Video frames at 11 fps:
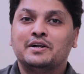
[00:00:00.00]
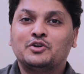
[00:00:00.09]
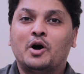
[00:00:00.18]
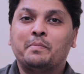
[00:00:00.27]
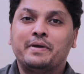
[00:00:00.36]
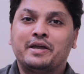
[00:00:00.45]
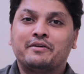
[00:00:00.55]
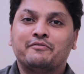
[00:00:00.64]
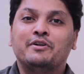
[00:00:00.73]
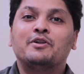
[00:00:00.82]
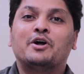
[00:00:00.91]
topic
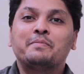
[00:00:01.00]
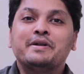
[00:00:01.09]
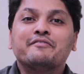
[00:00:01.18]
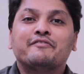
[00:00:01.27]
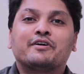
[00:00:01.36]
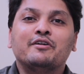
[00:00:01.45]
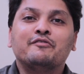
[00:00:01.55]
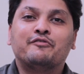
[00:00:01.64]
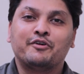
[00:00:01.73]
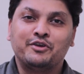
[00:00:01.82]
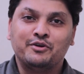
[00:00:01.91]
will not be difficult
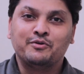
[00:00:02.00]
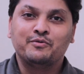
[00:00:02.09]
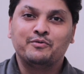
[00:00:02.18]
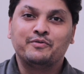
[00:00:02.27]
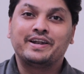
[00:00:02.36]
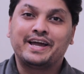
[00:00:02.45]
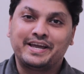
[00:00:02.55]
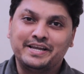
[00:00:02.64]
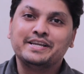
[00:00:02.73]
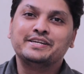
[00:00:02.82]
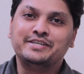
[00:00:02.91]
for you when
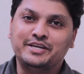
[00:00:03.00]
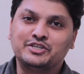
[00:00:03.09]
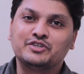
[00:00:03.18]
I teach.